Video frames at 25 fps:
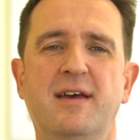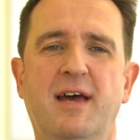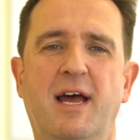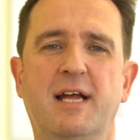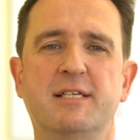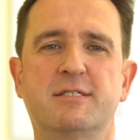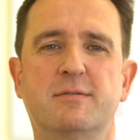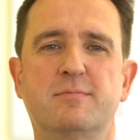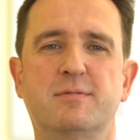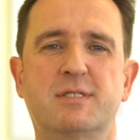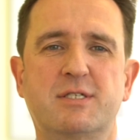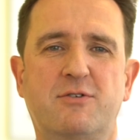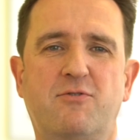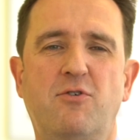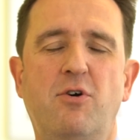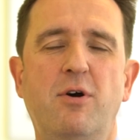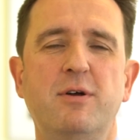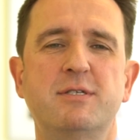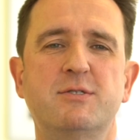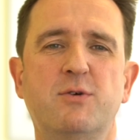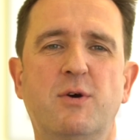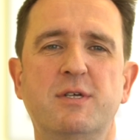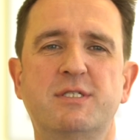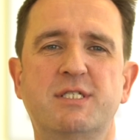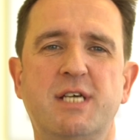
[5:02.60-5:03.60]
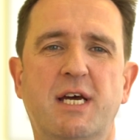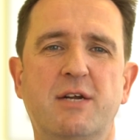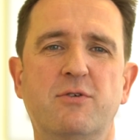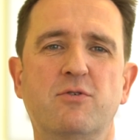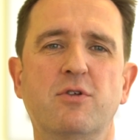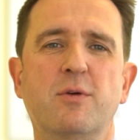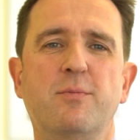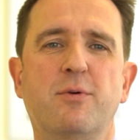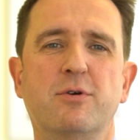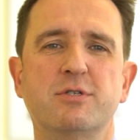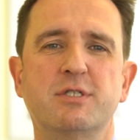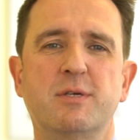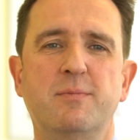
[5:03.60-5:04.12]
and subscribe to our channel at
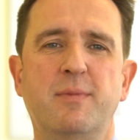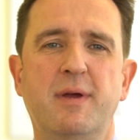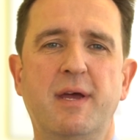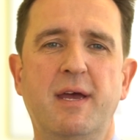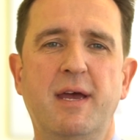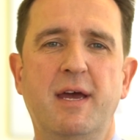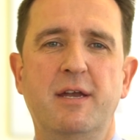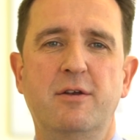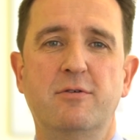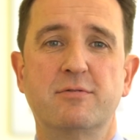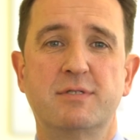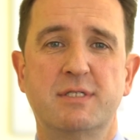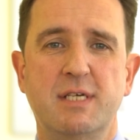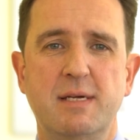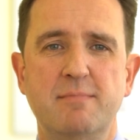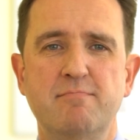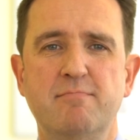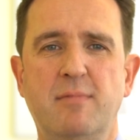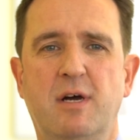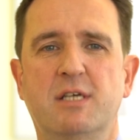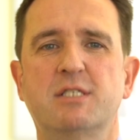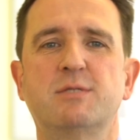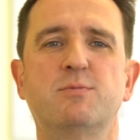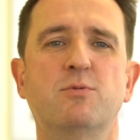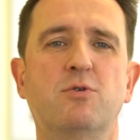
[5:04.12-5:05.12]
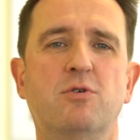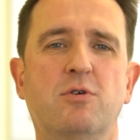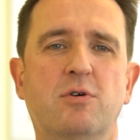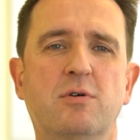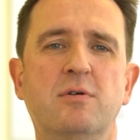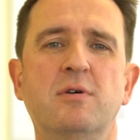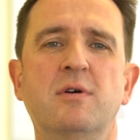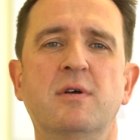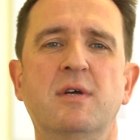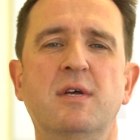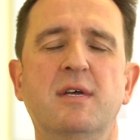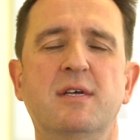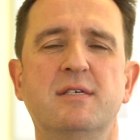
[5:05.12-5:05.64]
the bottom here, and you'll see much more
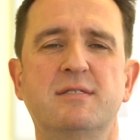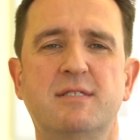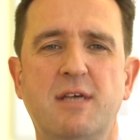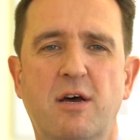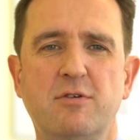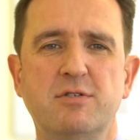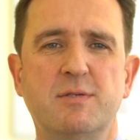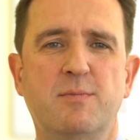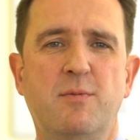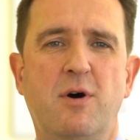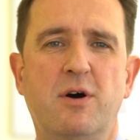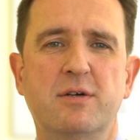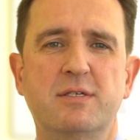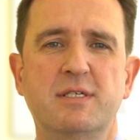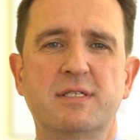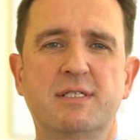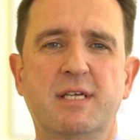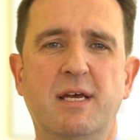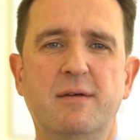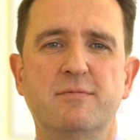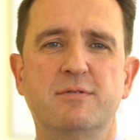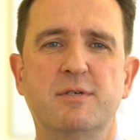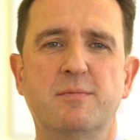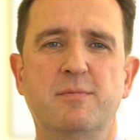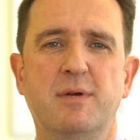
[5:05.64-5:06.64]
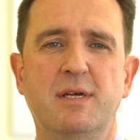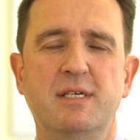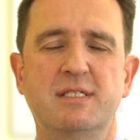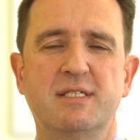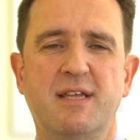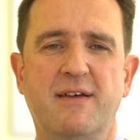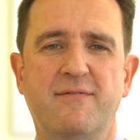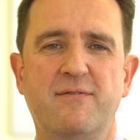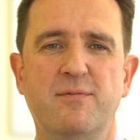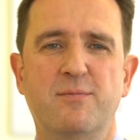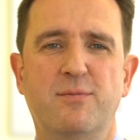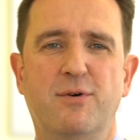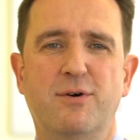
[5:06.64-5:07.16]
sales and marketing tips from me,
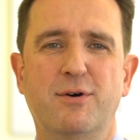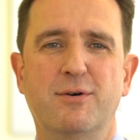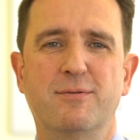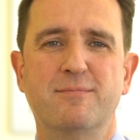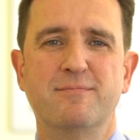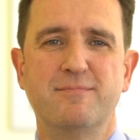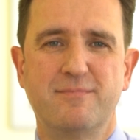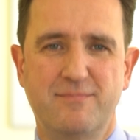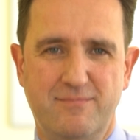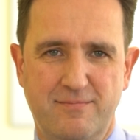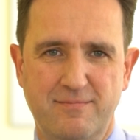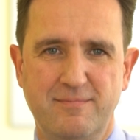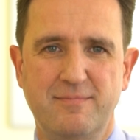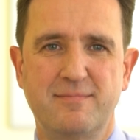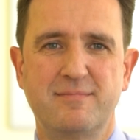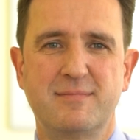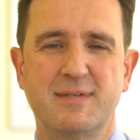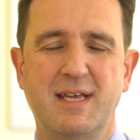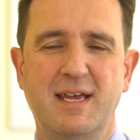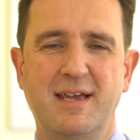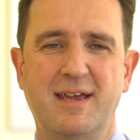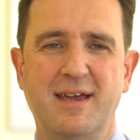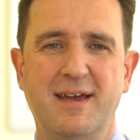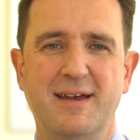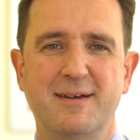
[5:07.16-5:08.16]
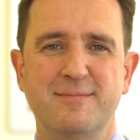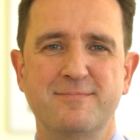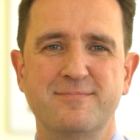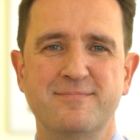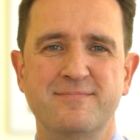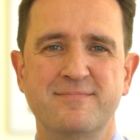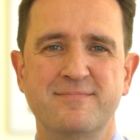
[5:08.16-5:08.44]
Stefan Boyle. Take care.